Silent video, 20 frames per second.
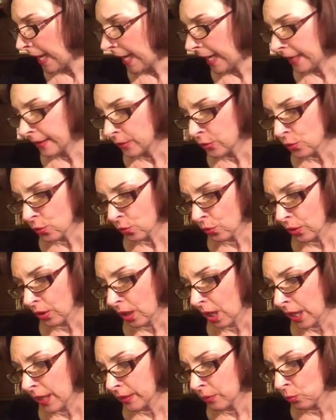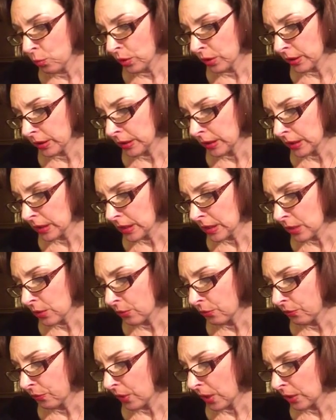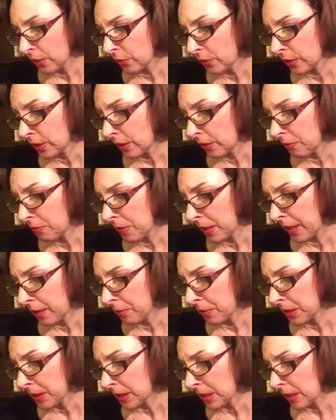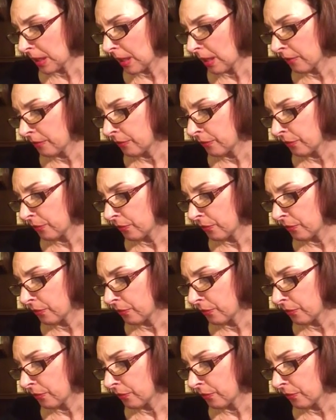and your unwillingness to follow the commandments of